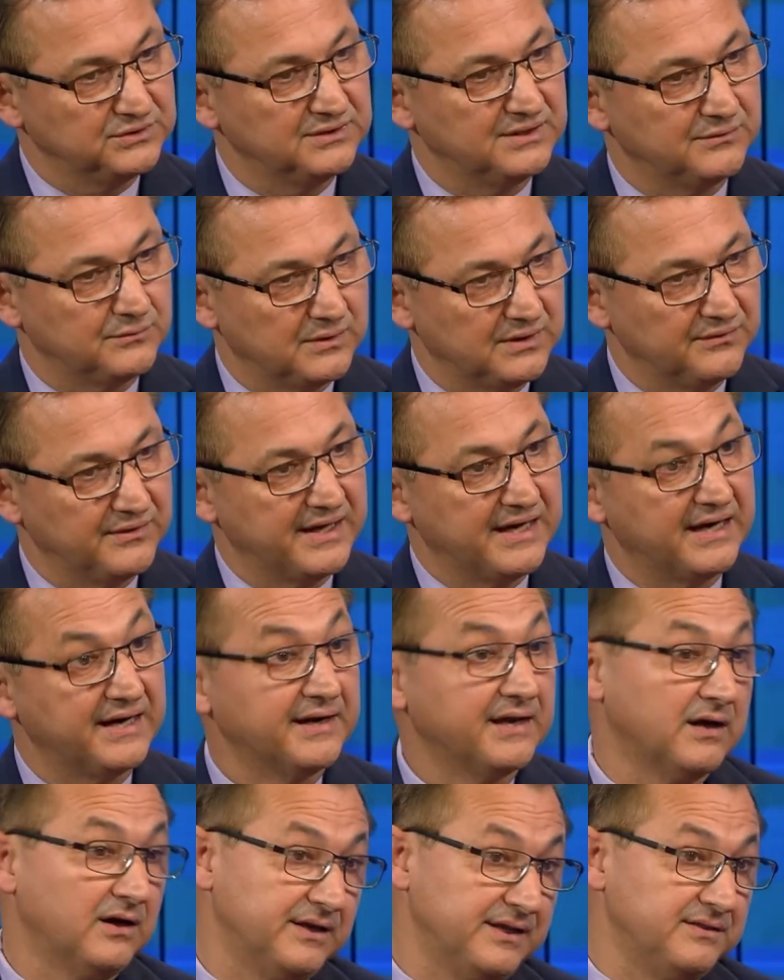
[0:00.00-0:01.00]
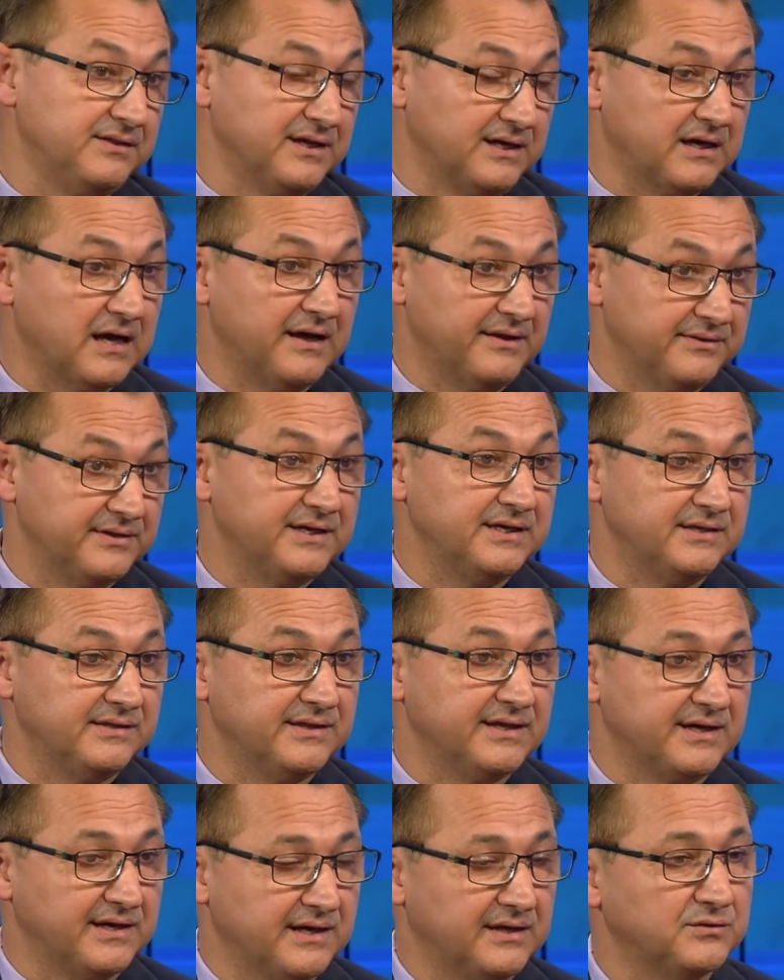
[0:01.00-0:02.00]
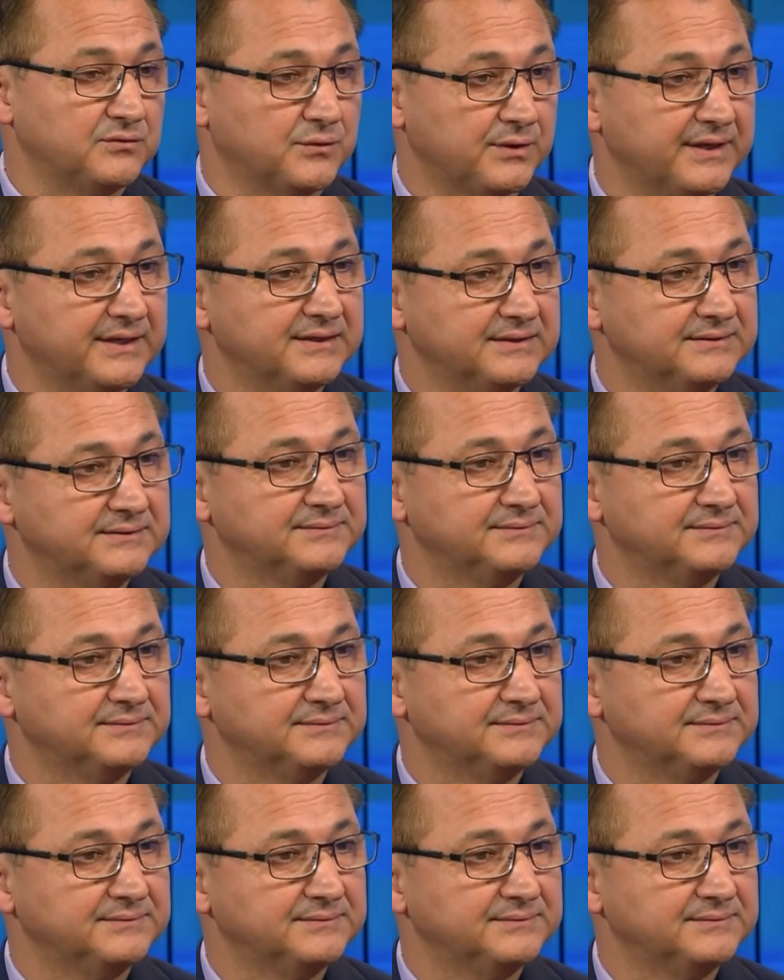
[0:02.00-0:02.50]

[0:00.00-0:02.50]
around the area in the country.